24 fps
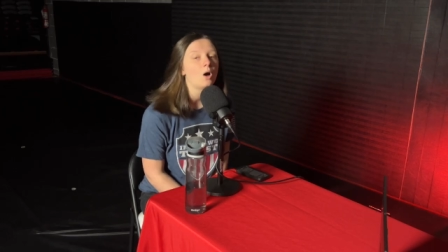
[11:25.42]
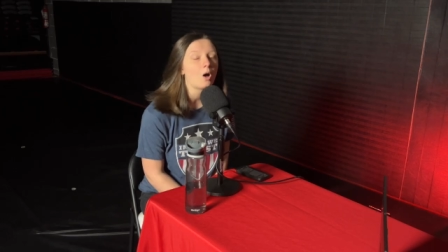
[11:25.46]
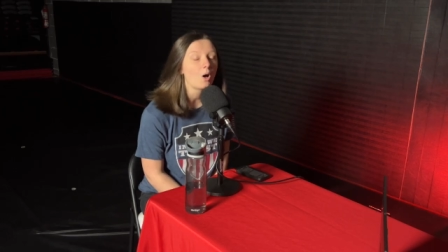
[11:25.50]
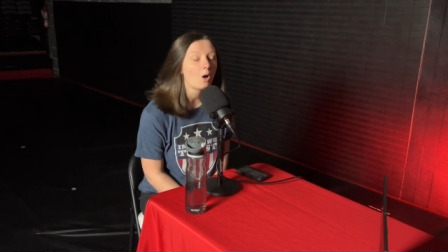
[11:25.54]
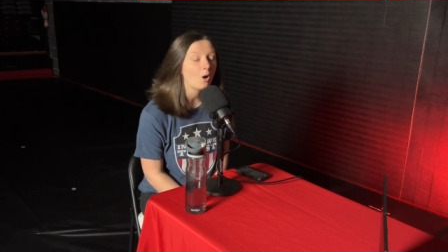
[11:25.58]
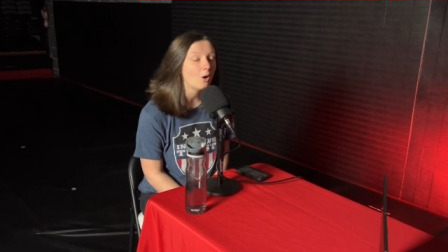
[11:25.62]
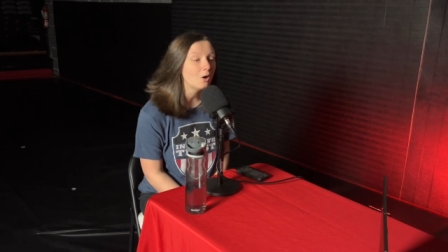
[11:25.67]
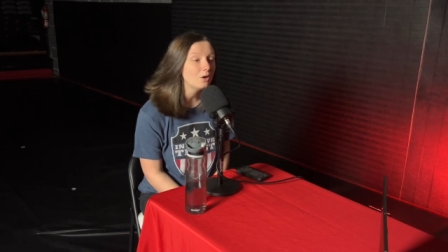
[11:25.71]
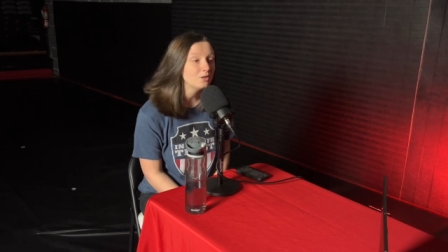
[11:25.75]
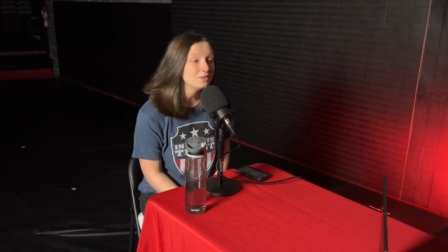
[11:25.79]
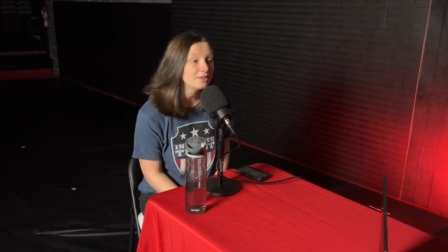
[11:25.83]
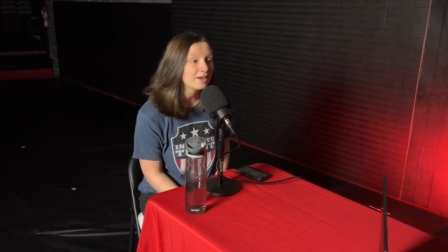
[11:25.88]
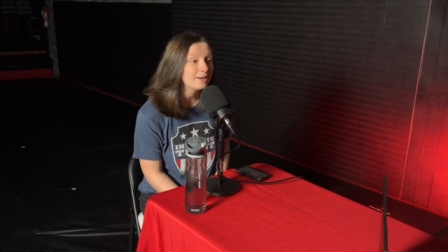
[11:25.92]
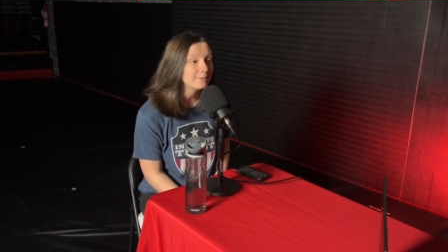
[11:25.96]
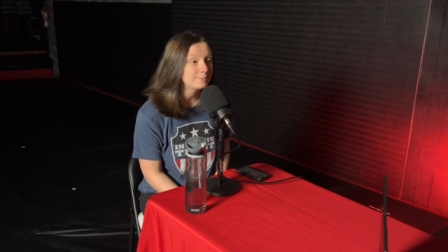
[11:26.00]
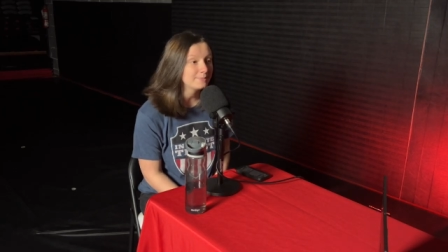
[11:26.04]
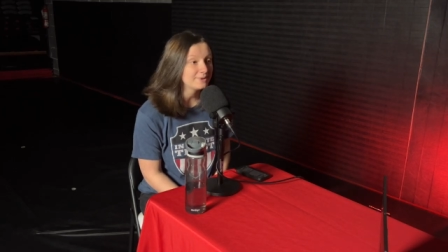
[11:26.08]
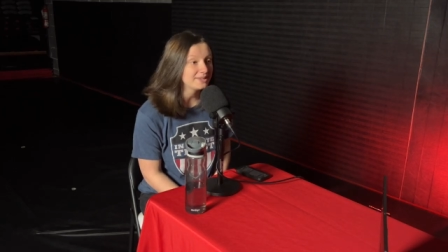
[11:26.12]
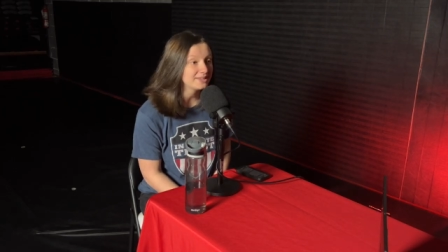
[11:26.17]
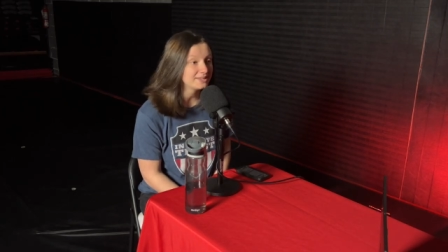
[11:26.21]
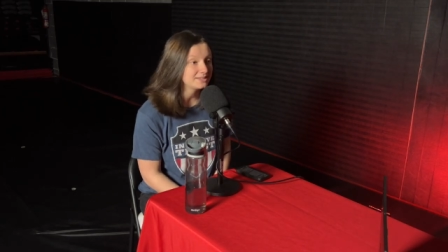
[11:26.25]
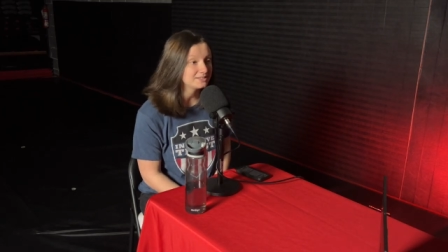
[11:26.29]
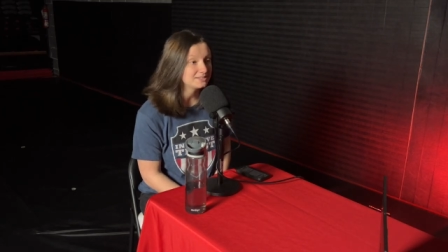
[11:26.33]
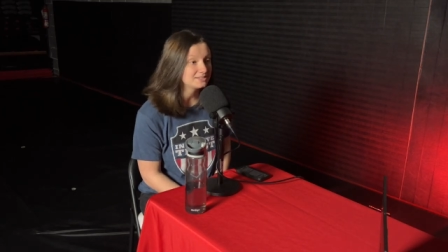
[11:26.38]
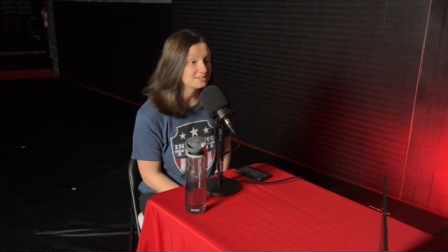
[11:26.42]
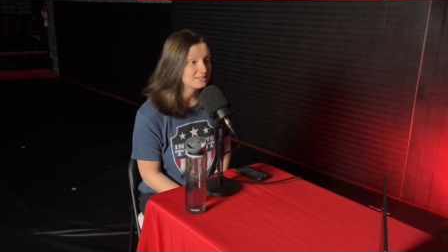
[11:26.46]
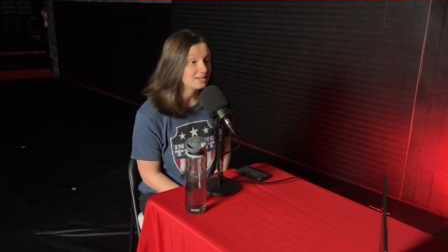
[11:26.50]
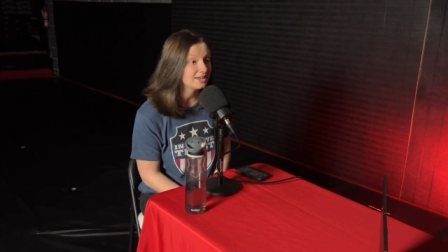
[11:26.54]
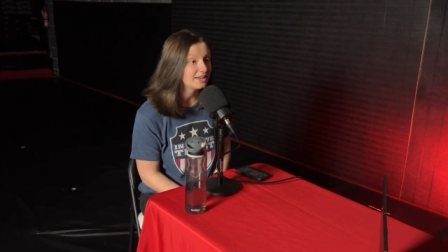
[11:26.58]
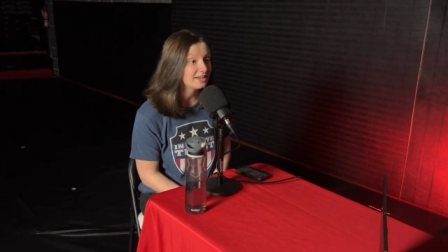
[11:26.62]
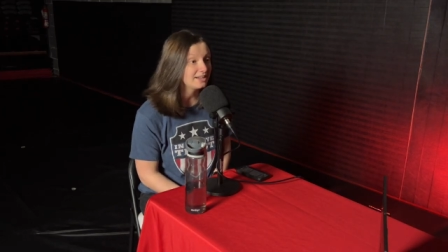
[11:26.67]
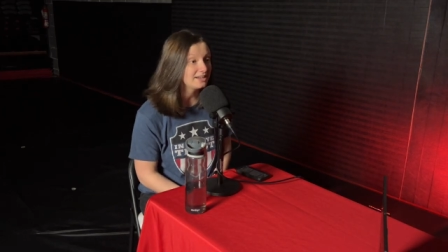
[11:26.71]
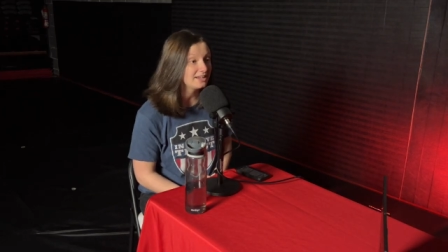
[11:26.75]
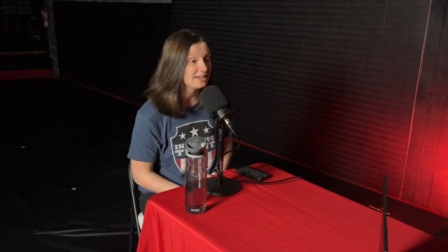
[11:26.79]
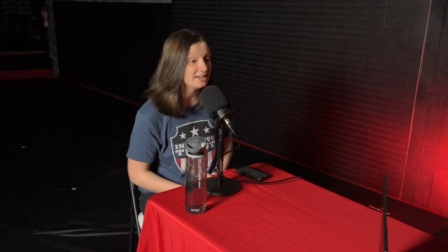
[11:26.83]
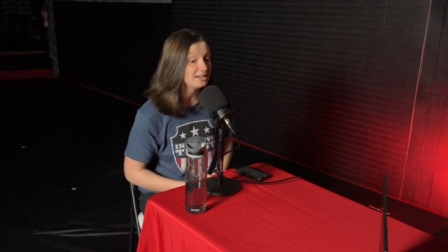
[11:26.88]
all that being
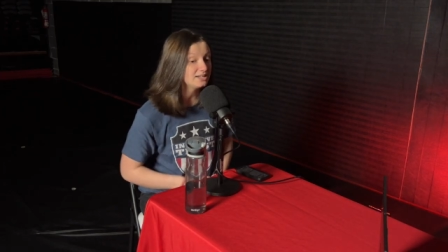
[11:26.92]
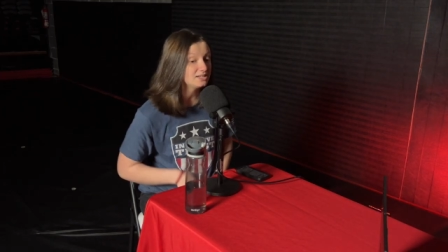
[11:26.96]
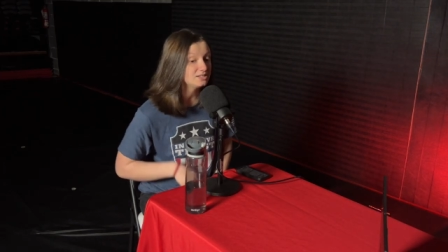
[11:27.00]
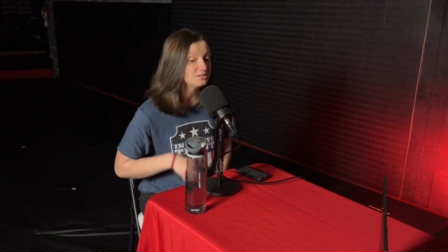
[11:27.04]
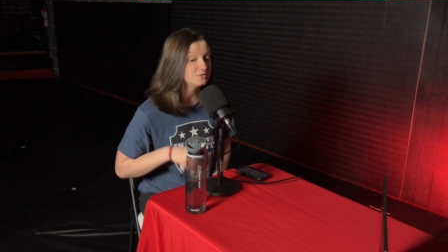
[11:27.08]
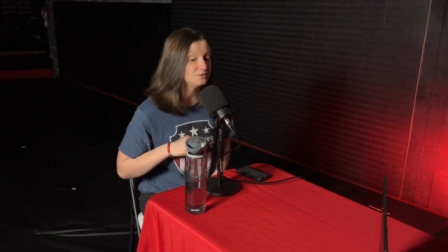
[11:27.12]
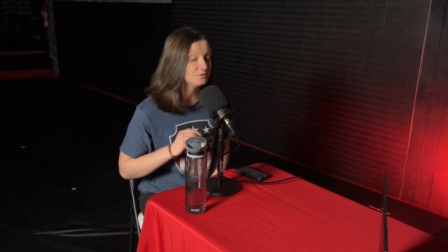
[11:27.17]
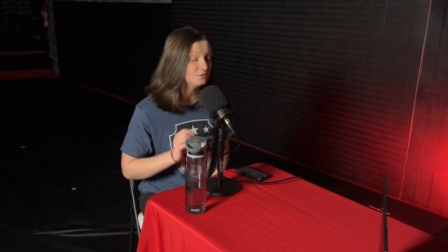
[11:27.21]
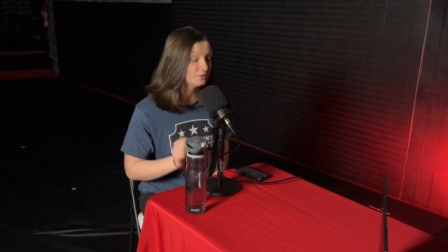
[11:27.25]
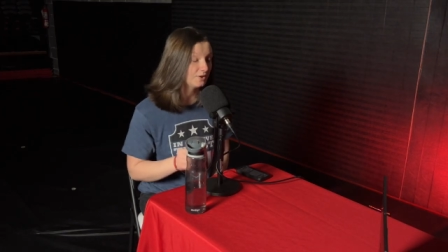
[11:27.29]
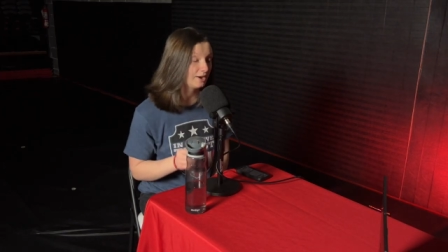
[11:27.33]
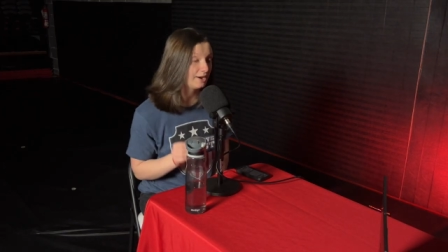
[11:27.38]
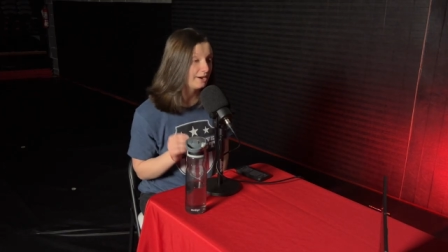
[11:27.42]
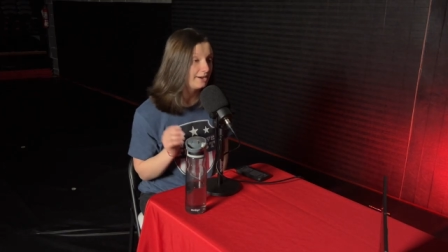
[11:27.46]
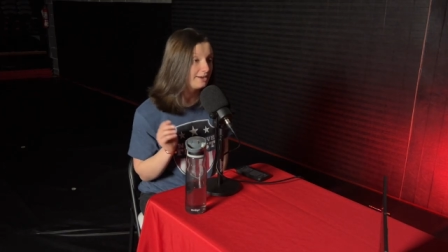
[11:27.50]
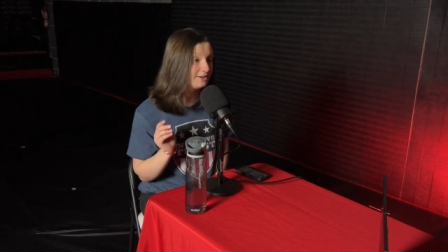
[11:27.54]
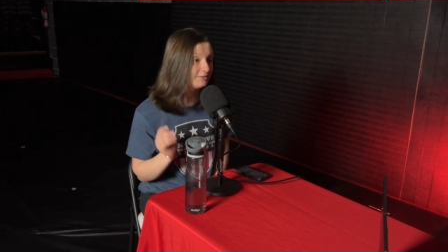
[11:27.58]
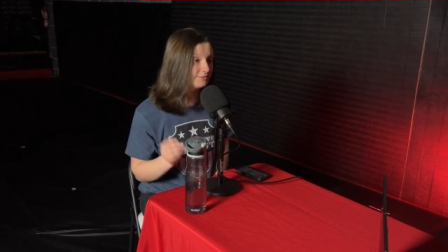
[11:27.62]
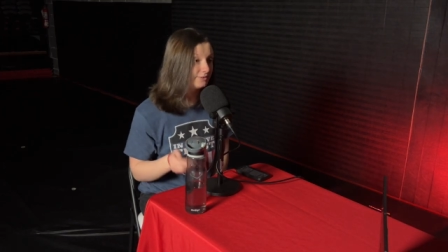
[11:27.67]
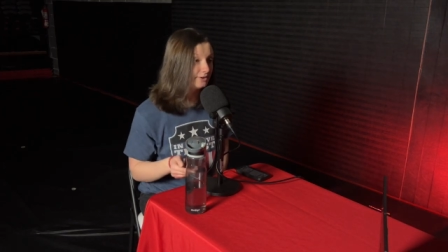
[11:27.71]
said, it is very,